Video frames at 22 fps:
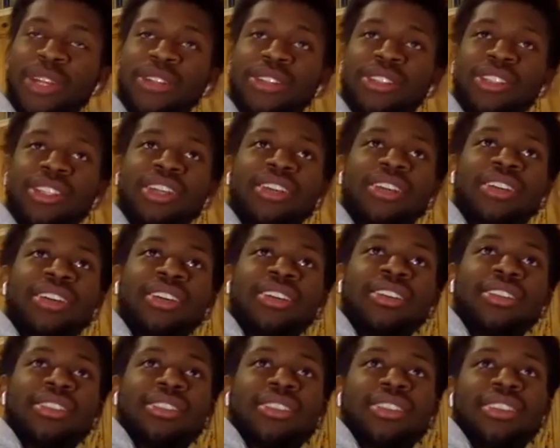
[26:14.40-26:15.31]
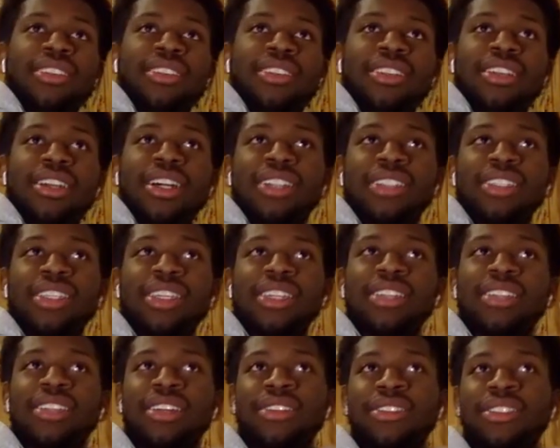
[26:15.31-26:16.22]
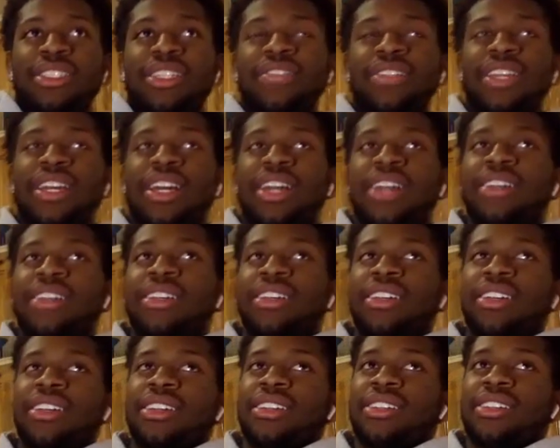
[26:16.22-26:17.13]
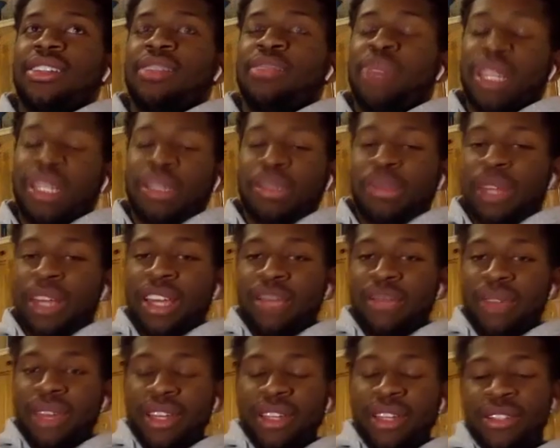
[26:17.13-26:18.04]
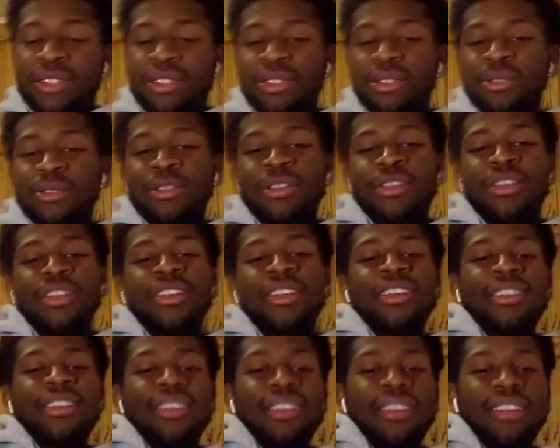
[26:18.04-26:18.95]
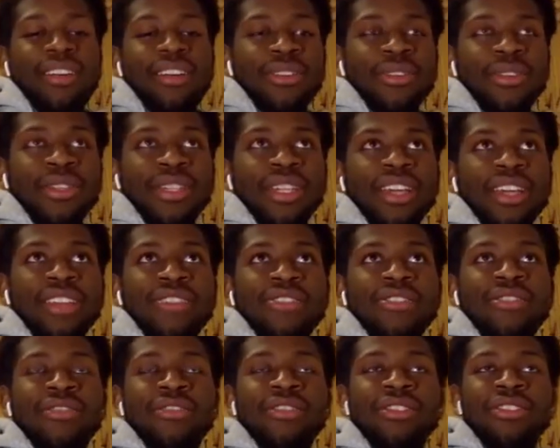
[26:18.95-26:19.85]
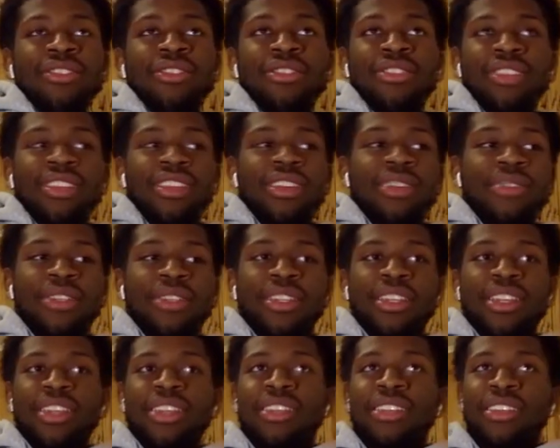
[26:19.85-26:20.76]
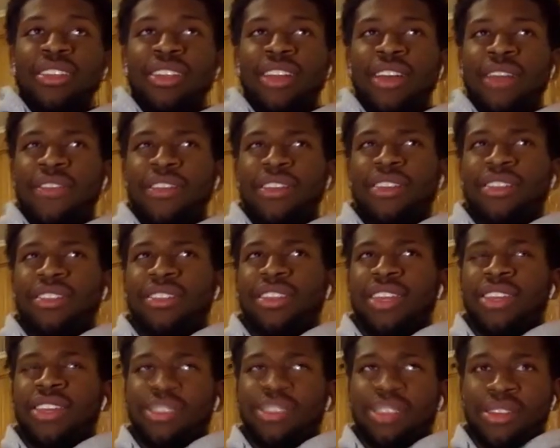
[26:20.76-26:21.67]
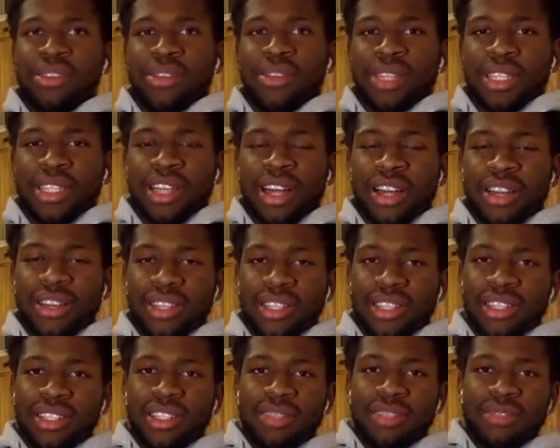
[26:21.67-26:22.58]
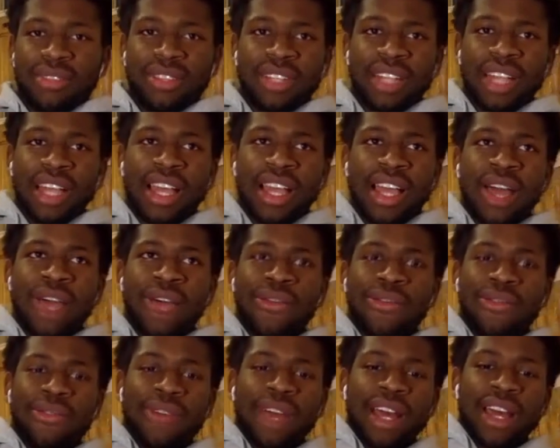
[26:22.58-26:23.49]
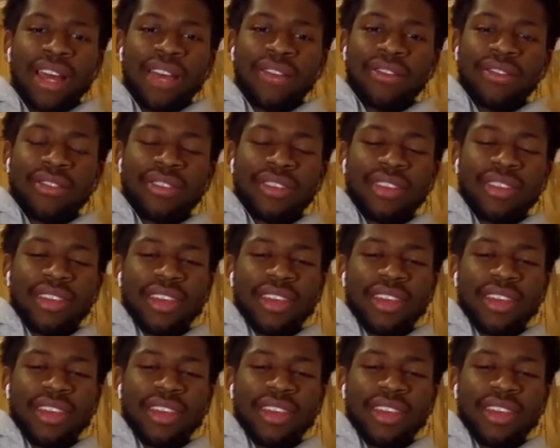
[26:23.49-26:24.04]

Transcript: when I was younger, like I said, I was never like the best player in my age group. I was always getting the reviews and they were saying, I think they used to do a starring system, so it was like out of five.